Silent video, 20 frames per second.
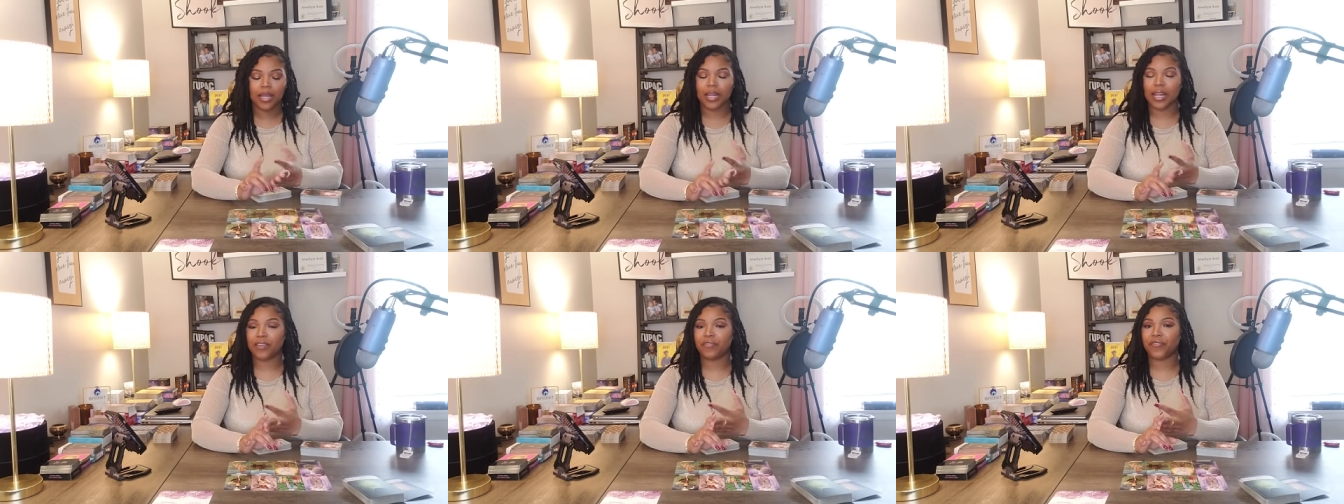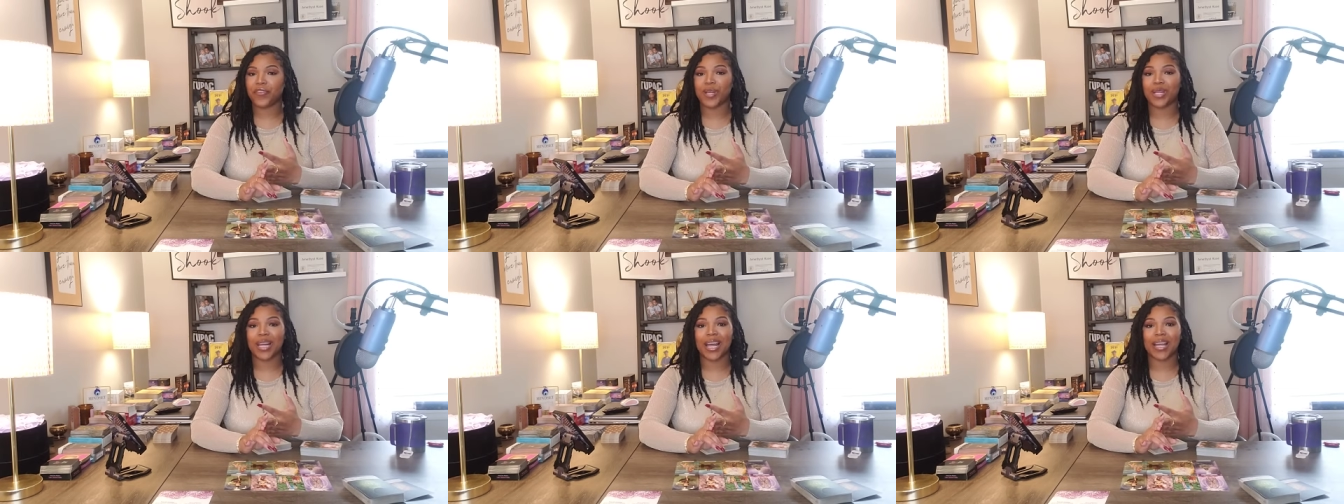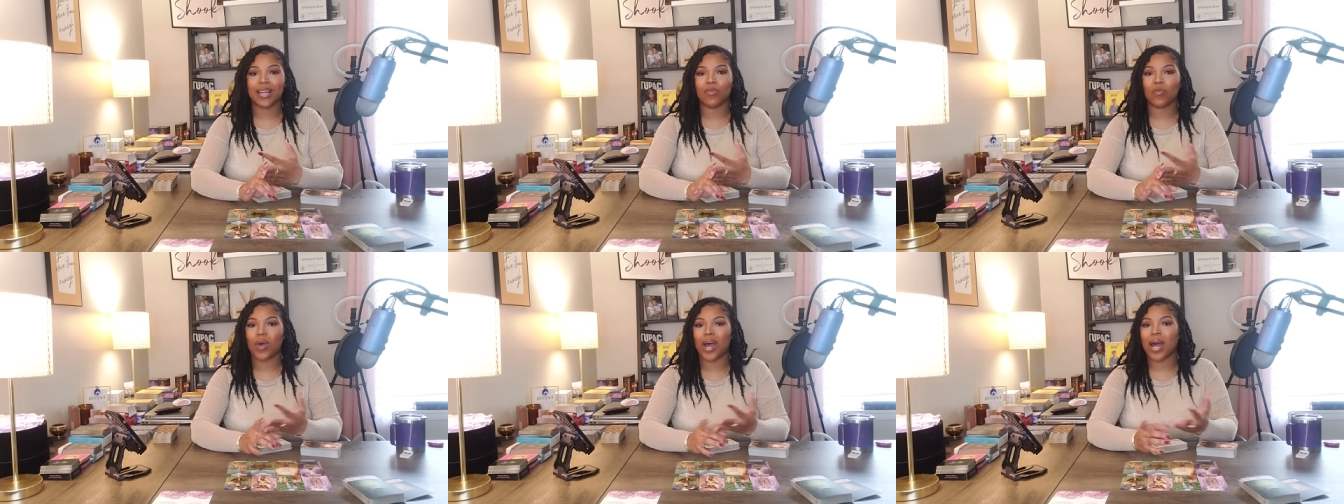They feel
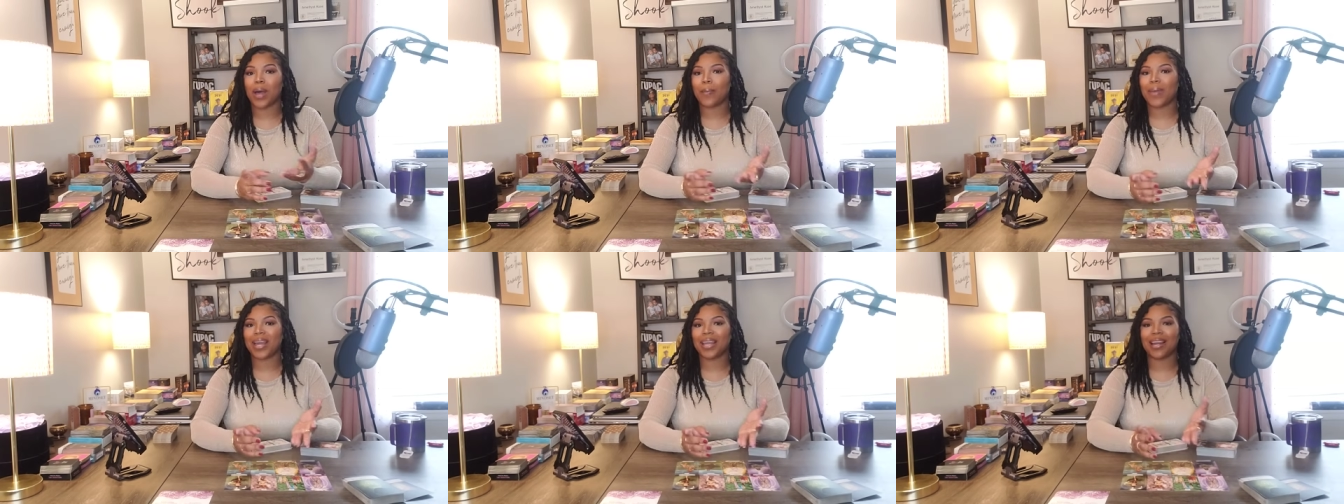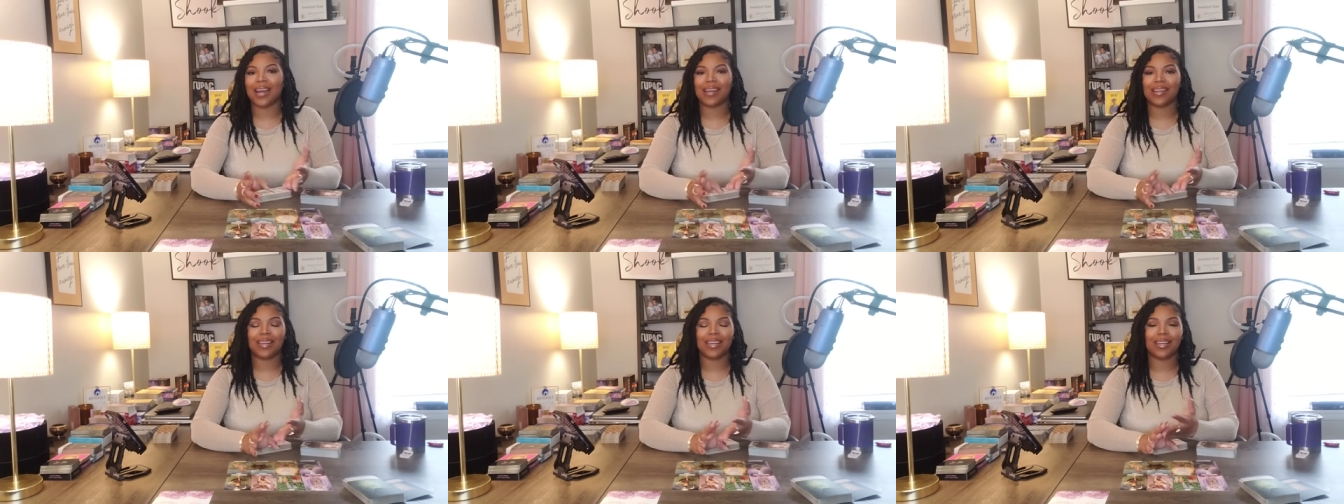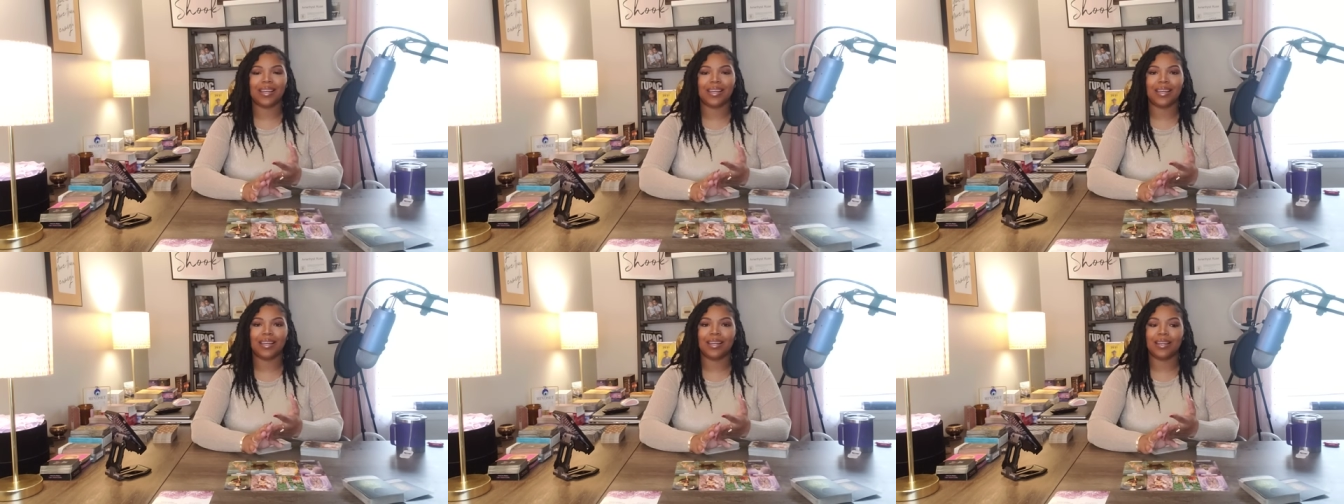like, why am I not
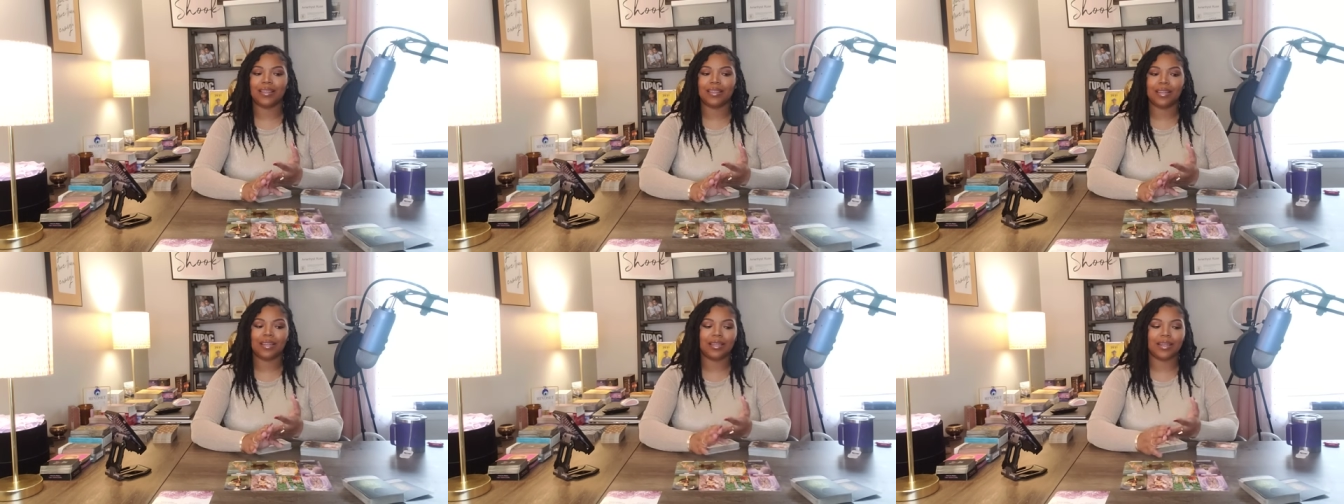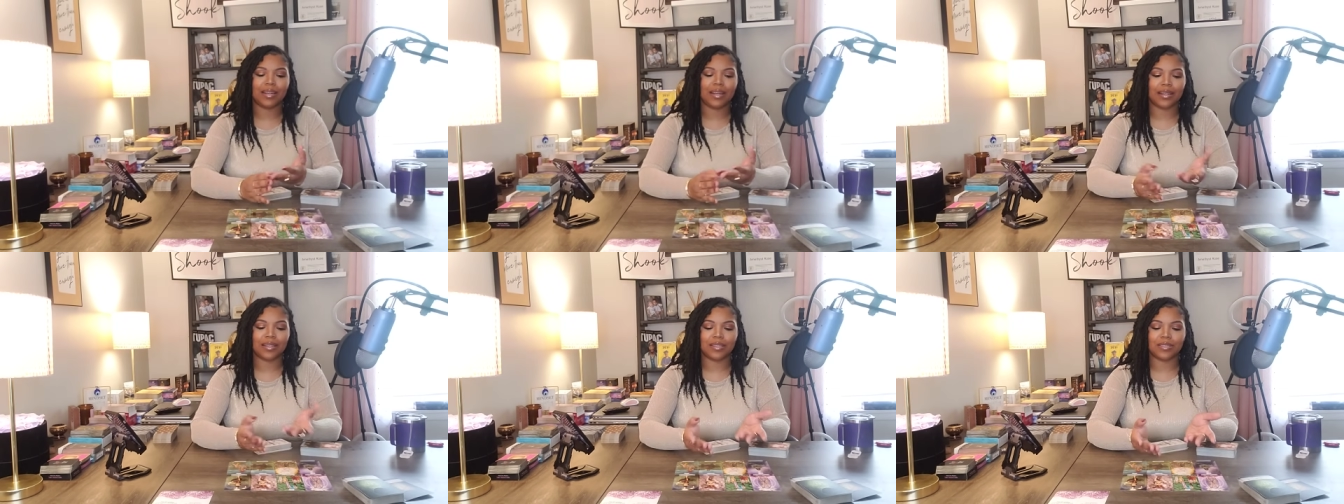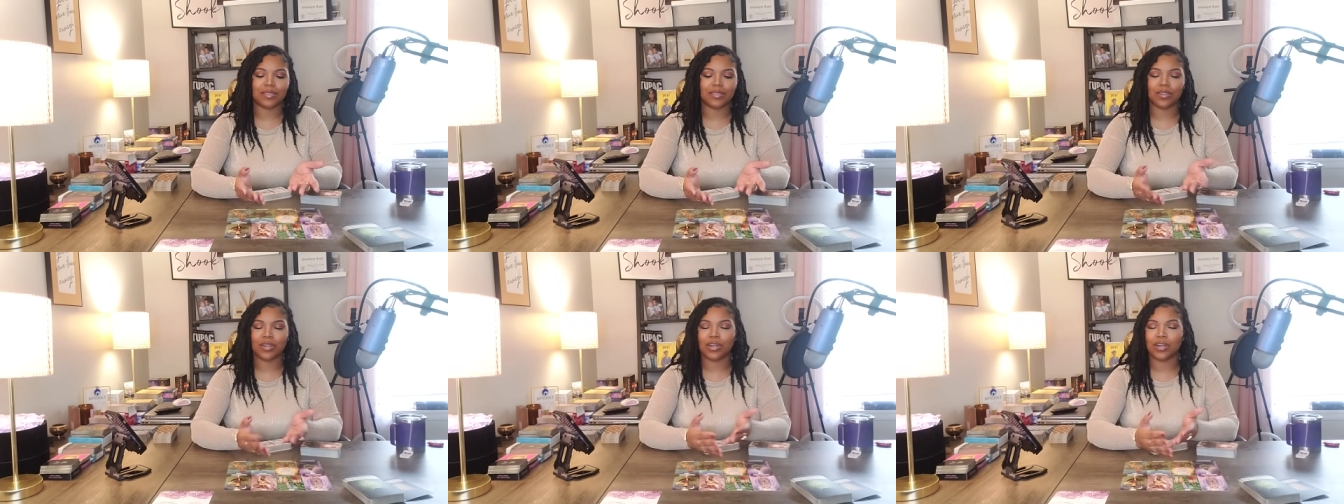getting anything that I
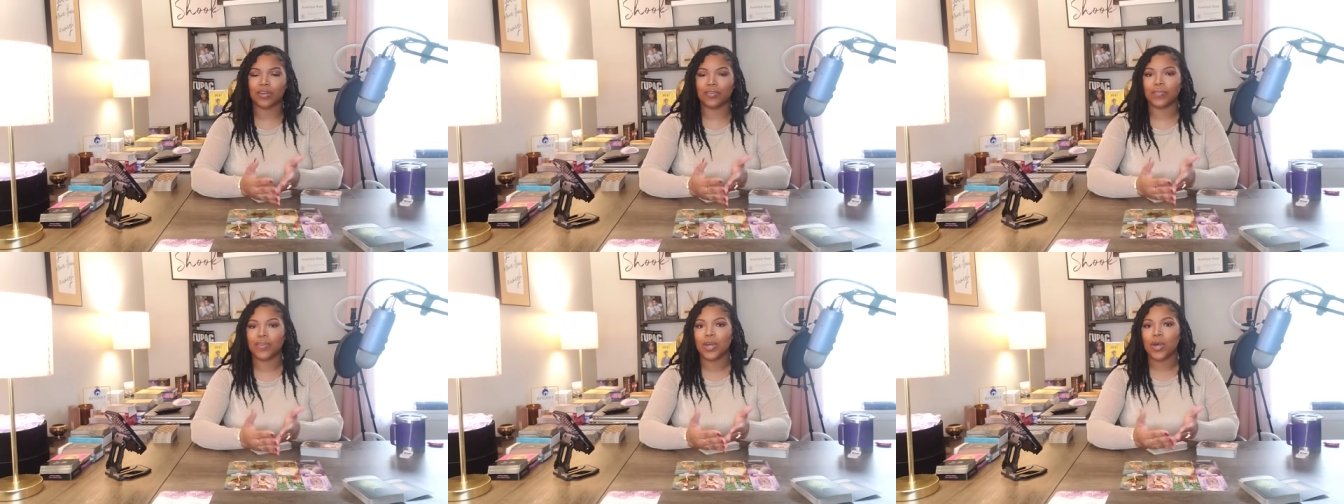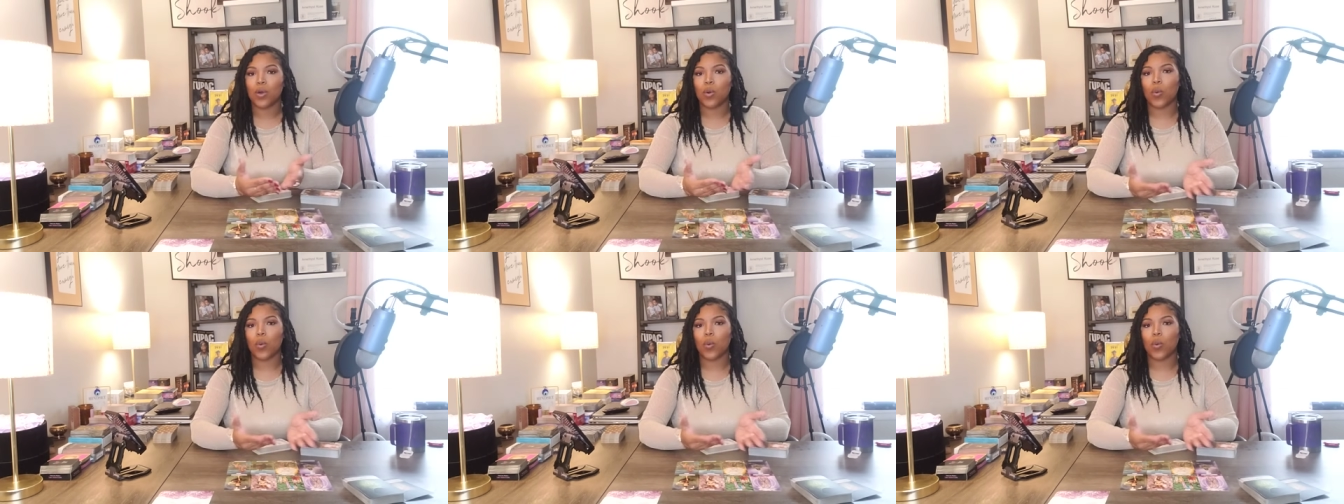deserve?